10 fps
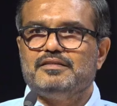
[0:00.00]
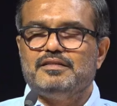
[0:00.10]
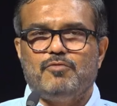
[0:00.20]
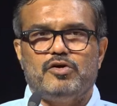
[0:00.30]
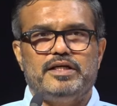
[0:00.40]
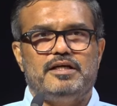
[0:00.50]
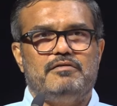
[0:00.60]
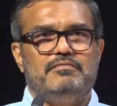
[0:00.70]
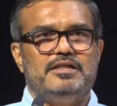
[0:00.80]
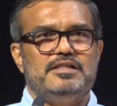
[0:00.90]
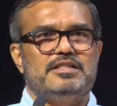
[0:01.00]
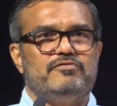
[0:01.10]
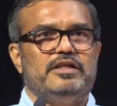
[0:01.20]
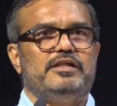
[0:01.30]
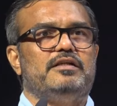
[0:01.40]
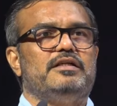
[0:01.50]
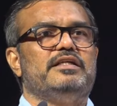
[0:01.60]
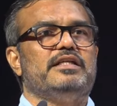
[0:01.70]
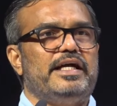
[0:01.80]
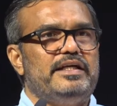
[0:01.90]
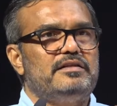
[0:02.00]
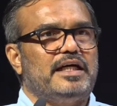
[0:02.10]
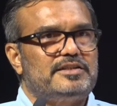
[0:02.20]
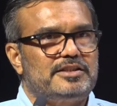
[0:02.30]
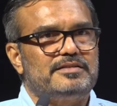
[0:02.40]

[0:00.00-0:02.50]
The Modi government is even denying that.